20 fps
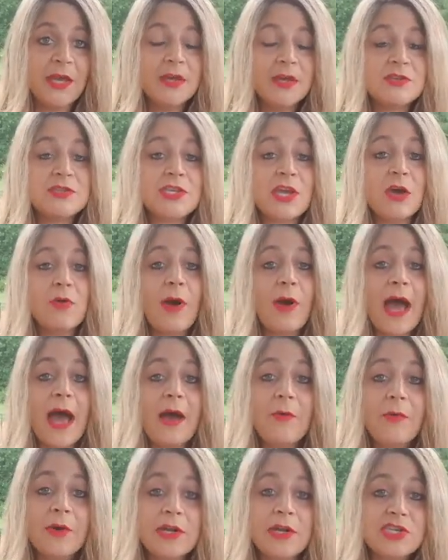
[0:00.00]
So I
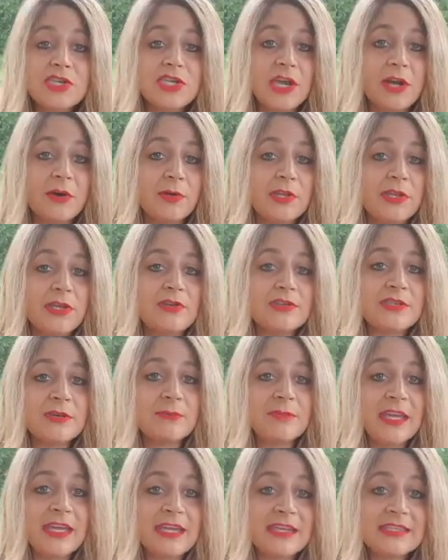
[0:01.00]
want to share with you
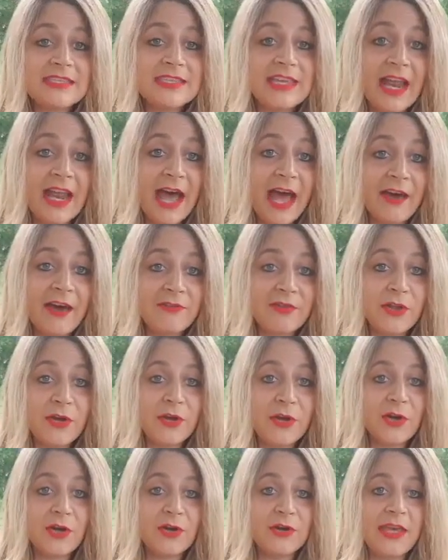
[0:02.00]
some things that I've
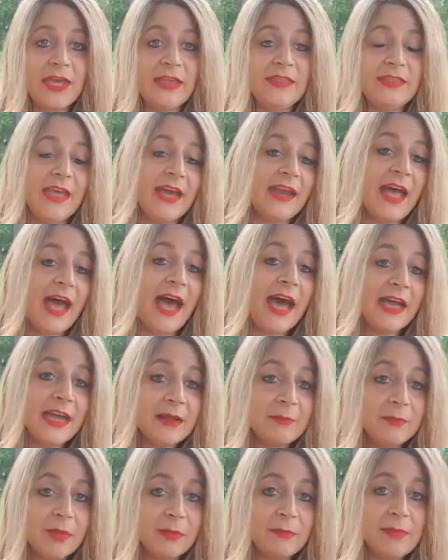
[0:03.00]
learned and that I
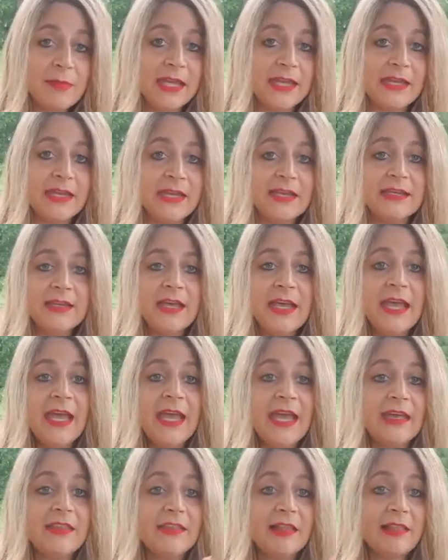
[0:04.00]
implemented
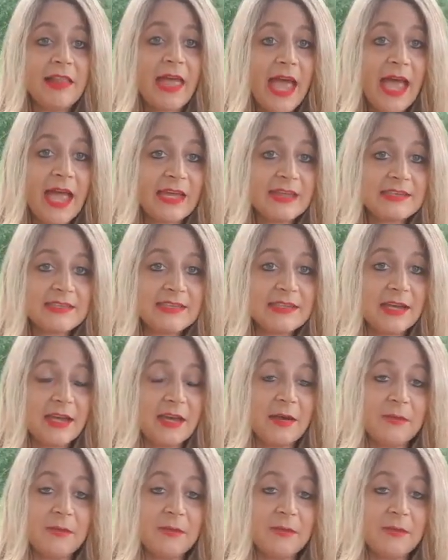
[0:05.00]
in the last